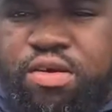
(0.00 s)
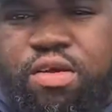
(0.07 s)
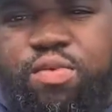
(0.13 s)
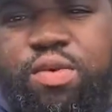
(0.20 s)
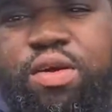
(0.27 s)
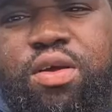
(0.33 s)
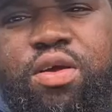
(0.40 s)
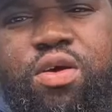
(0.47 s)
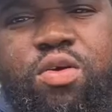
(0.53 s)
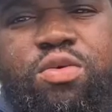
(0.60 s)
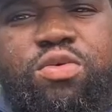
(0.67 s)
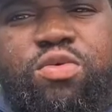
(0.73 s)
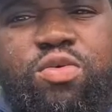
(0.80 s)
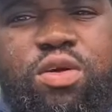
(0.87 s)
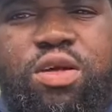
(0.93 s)
if we can go to
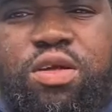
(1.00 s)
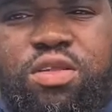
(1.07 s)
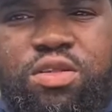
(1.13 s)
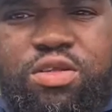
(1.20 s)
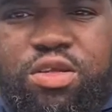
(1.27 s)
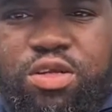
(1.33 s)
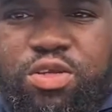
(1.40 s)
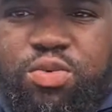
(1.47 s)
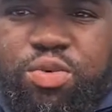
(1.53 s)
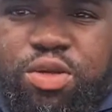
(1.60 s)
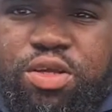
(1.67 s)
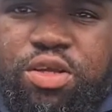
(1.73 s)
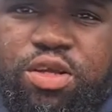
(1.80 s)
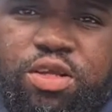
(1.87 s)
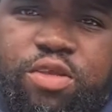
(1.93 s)
New England next week
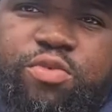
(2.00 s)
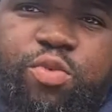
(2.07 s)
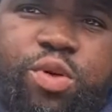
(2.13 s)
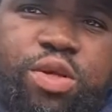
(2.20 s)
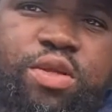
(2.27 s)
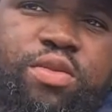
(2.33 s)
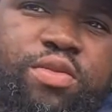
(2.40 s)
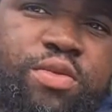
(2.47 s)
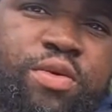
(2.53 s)
and get a win,